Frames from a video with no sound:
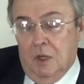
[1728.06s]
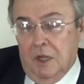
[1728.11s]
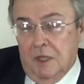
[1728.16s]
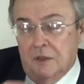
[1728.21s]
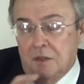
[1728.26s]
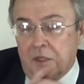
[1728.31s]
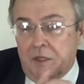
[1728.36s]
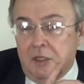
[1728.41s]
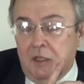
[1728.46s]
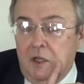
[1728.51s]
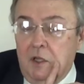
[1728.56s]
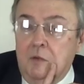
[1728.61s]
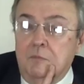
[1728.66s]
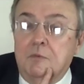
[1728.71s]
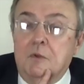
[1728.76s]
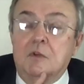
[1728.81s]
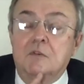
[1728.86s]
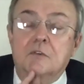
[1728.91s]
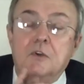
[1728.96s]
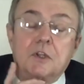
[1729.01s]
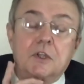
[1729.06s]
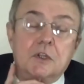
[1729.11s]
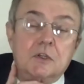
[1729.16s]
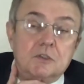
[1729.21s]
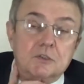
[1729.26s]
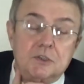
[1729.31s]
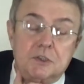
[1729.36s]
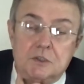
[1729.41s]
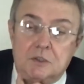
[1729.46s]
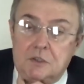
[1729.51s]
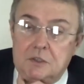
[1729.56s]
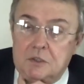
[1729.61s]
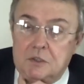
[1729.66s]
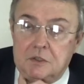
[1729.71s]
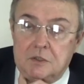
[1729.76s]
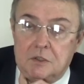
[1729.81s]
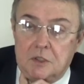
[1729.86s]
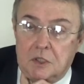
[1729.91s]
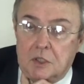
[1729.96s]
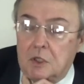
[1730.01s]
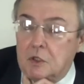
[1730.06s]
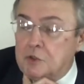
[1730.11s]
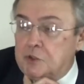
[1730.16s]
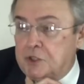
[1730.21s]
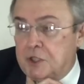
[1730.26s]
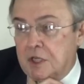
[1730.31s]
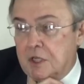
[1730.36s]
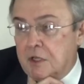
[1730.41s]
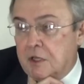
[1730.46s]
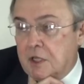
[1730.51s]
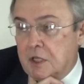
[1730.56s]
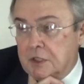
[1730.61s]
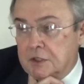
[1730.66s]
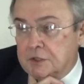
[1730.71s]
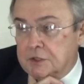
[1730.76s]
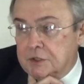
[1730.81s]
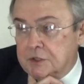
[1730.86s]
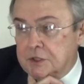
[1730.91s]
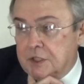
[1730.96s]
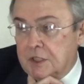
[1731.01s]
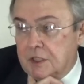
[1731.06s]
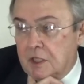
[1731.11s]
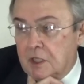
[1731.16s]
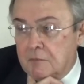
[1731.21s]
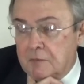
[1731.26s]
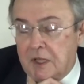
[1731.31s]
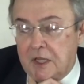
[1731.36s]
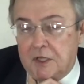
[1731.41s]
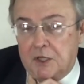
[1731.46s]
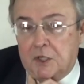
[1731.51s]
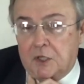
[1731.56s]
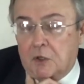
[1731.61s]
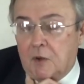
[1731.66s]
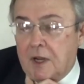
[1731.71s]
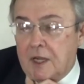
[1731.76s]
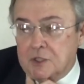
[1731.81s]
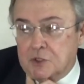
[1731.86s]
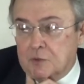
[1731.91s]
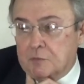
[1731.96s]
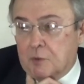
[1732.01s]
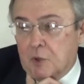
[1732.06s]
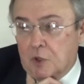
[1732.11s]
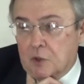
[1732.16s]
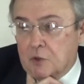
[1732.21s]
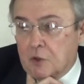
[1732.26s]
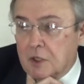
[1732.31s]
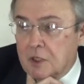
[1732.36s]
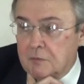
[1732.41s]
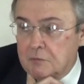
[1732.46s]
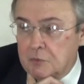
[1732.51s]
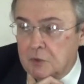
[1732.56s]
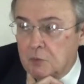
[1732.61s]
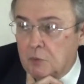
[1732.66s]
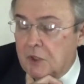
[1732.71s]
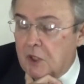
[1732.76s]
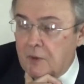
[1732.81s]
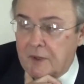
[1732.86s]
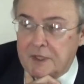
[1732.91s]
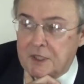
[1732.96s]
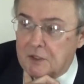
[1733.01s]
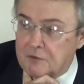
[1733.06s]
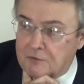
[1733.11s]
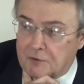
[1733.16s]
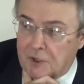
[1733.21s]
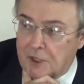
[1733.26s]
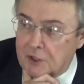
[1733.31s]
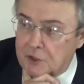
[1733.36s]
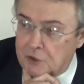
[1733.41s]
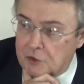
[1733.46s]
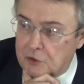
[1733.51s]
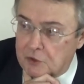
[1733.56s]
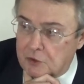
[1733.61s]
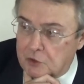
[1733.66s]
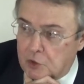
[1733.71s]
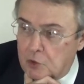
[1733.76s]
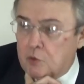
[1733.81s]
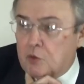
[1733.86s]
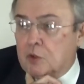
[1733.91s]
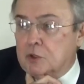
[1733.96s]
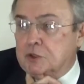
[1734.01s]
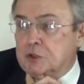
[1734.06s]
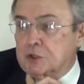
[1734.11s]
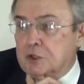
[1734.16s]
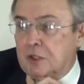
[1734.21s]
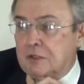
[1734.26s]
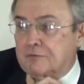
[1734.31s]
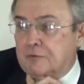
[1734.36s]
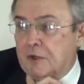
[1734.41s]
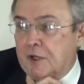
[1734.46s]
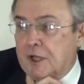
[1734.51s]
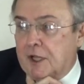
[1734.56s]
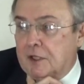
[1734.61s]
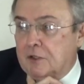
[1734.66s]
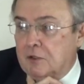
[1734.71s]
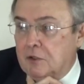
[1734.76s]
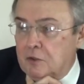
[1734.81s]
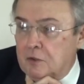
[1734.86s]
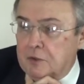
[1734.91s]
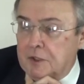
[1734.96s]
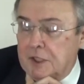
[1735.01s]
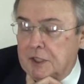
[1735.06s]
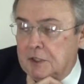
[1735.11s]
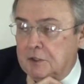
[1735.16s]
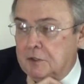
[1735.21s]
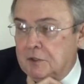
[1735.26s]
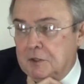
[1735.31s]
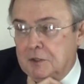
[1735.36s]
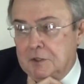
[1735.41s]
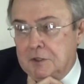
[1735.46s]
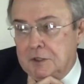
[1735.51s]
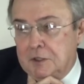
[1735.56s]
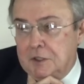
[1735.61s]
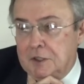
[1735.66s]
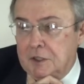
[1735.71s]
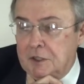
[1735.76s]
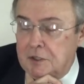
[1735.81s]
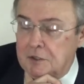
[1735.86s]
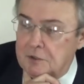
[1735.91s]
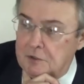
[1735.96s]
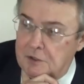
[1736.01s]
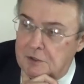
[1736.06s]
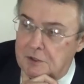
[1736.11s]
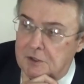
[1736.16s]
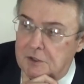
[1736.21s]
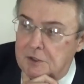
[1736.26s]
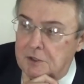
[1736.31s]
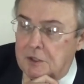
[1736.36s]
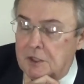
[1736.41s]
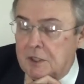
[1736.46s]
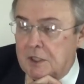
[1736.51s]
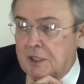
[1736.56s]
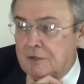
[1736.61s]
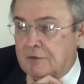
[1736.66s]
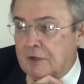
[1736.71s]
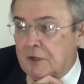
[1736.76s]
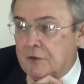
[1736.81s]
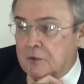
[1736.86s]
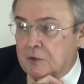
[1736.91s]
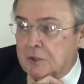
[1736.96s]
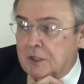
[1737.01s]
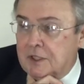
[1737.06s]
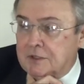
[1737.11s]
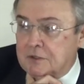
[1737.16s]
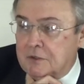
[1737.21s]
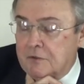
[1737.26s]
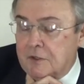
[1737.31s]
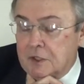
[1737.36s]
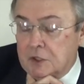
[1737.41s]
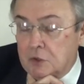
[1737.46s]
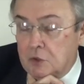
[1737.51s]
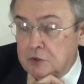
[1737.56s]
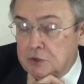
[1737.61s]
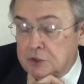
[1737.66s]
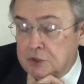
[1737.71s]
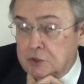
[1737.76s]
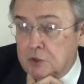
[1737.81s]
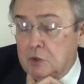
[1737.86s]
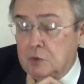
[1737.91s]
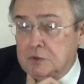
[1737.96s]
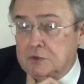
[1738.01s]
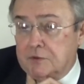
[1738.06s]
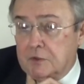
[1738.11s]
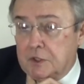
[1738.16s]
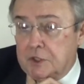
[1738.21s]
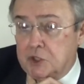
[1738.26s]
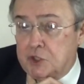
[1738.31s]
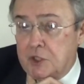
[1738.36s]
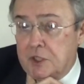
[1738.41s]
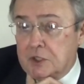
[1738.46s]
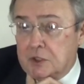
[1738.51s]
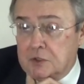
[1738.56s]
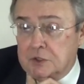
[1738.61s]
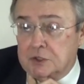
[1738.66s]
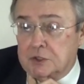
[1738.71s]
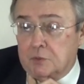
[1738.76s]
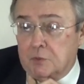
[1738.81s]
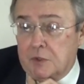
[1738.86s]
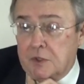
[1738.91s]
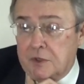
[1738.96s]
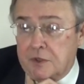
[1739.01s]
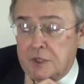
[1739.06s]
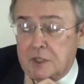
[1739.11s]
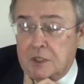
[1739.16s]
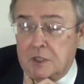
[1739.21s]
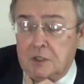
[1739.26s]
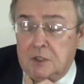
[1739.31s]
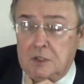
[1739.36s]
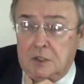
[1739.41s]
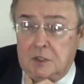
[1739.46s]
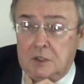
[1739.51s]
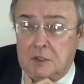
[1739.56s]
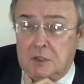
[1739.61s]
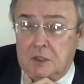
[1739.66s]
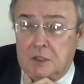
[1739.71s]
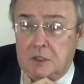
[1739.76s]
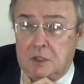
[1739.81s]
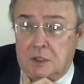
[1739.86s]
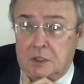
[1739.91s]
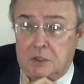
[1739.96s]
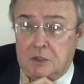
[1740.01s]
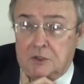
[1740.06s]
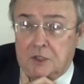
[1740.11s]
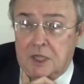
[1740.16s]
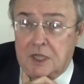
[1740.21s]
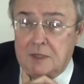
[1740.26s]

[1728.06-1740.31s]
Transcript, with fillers: Well, I think it helped over the years. You'd, you'd negotiate things and say, I'm headed to graduate program. What do I get for that? Two courses off for that. Okay. And then they'd have other types of, that school was very generous with uh, uh,